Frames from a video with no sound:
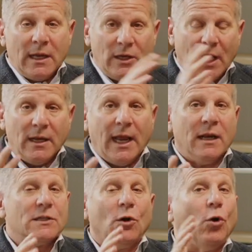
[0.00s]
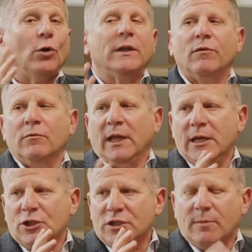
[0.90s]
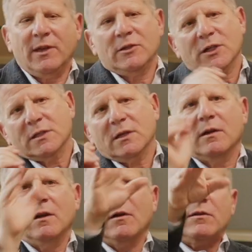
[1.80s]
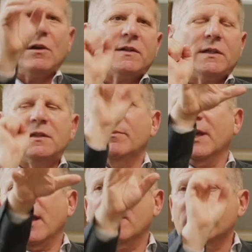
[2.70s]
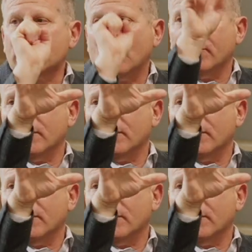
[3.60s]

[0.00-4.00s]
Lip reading: And it's a whole different relationship than just tossing something out every so often.